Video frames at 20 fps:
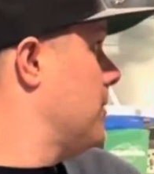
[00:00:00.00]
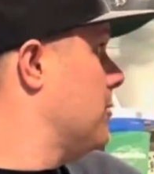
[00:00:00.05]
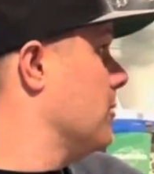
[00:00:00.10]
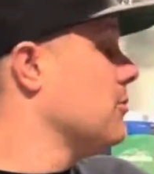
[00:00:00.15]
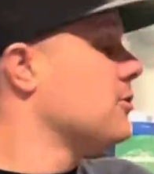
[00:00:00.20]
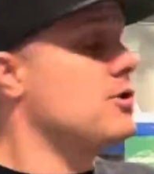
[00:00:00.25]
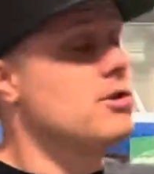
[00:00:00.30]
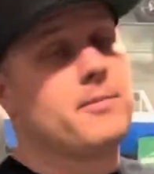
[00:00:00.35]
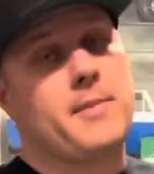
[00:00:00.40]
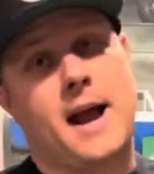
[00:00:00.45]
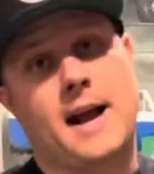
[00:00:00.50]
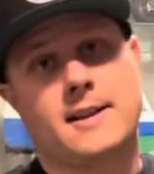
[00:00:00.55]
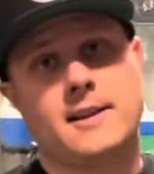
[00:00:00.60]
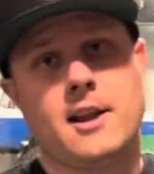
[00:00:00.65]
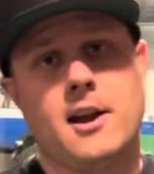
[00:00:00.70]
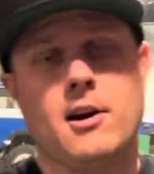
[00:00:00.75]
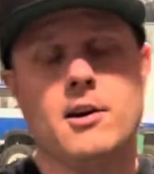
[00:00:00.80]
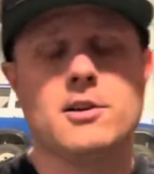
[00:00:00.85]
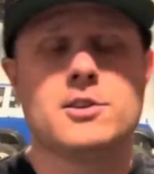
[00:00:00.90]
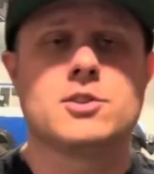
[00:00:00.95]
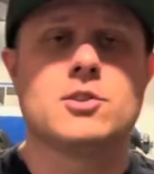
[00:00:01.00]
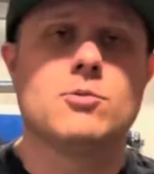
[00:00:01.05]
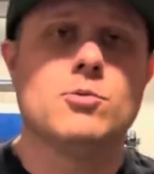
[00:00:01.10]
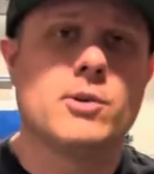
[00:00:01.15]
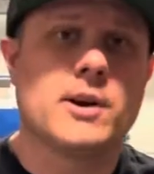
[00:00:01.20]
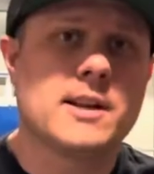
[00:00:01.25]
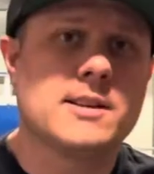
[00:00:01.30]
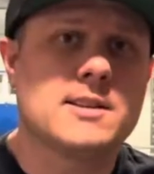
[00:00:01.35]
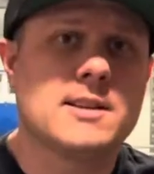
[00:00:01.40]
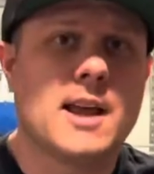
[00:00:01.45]
Bruiser back there. So we'll
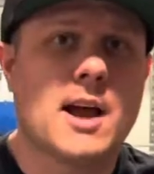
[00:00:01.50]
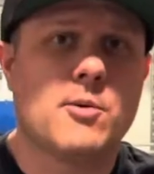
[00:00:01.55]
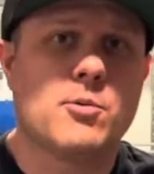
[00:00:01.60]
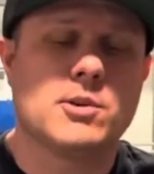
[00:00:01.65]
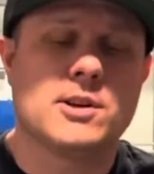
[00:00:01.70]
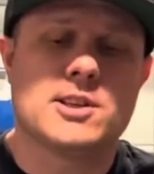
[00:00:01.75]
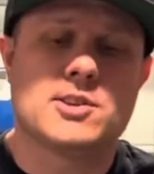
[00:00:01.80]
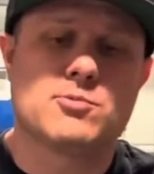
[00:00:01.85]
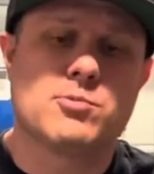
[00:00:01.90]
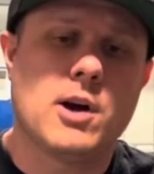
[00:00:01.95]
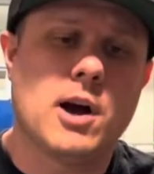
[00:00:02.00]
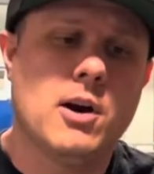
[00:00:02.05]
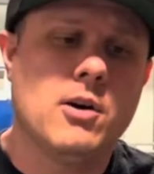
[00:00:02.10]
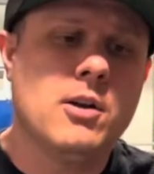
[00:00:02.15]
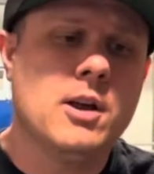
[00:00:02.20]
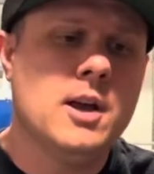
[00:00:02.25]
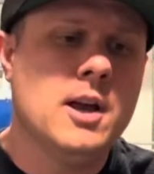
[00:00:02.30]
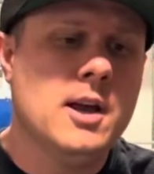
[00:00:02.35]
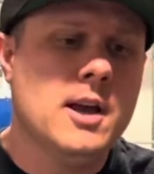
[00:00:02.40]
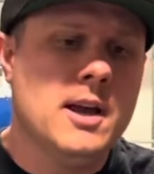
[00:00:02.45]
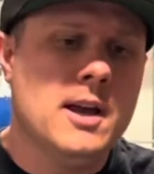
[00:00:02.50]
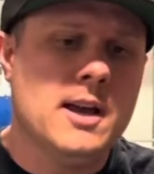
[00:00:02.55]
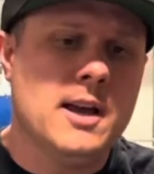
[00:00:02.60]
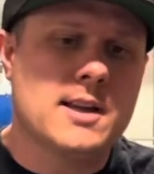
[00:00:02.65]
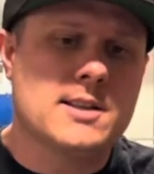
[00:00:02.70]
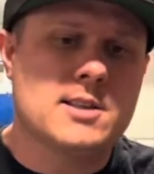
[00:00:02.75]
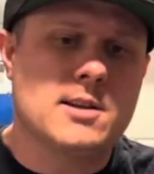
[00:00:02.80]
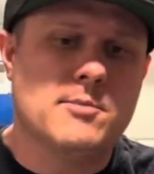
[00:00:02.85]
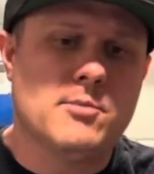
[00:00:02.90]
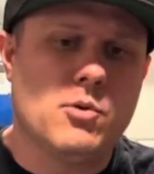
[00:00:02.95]
get to that one as well at
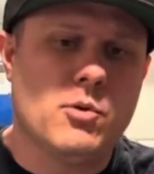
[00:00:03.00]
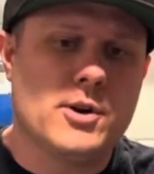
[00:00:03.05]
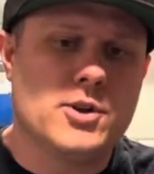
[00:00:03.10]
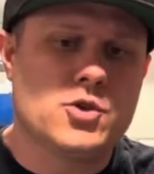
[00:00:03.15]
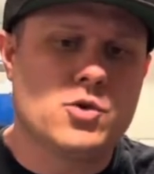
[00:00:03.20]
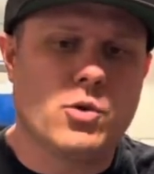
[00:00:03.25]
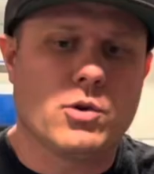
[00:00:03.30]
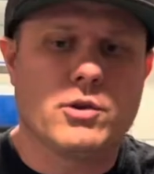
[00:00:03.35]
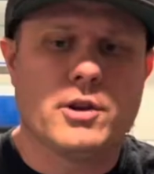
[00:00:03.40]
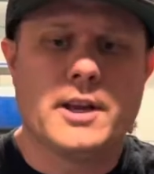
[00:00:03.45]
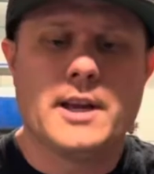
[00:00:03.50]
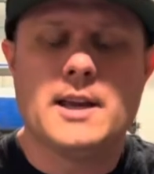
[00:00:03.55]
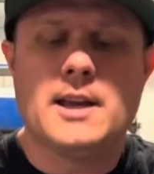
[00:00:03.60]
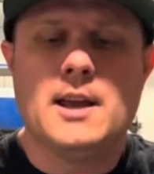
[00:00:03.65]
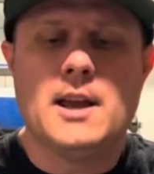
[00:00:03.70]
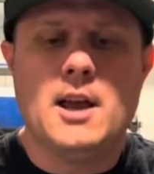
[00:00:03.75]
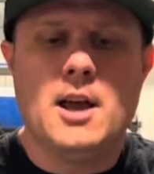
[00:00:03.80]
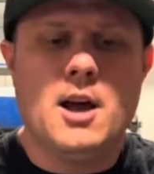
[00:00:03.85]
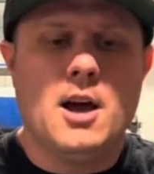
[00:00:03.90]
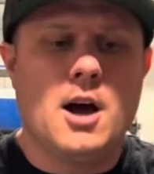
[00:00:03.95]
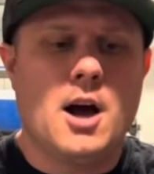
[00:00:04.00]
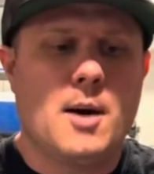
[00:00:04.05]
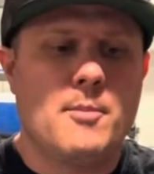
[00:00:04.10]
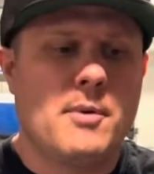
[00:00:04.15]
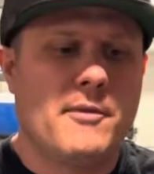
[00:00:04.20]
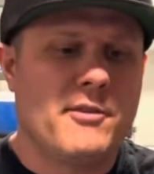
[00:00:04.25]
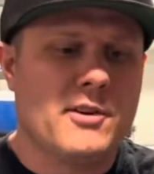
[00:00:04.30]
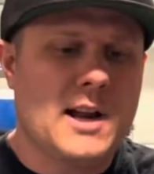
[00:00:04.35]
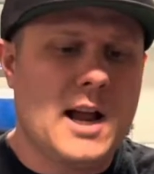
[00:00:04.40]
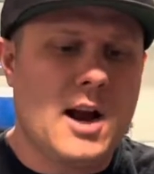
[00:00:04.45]
some point shortly.
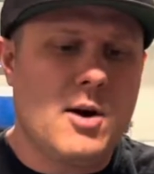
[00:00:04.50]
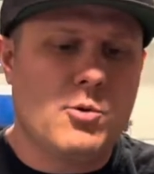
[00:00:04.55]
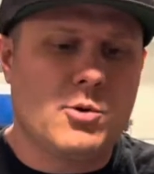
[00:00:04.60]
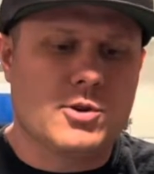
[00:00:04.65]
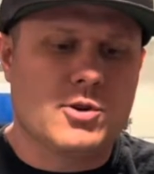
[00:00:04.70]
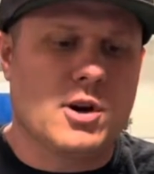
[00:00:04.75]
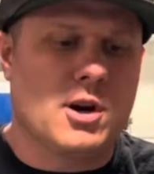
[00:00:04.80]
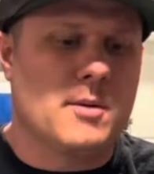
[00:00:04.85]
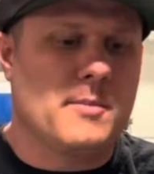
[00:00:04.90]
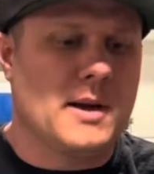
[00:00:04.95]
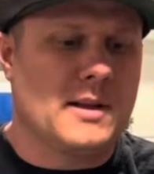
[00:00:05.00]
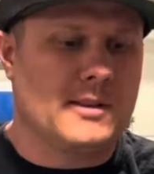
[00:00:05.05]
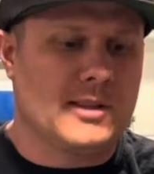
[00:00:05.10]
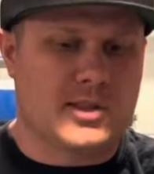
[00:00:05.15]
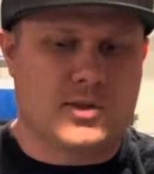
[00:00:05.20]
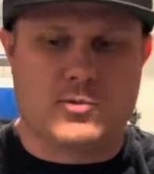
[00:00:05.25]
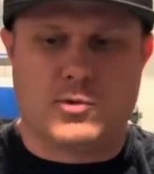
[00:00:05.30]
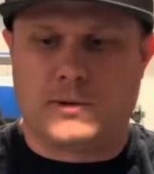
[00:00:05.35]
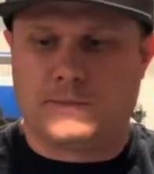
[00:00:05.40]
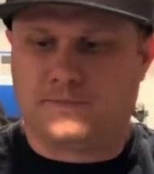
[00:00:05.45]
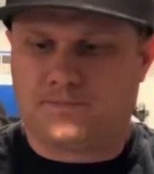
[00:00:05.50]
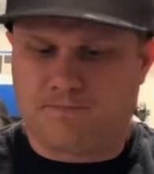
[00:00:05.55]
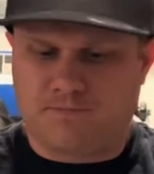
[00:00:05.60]
But for now, we'll talk about this one.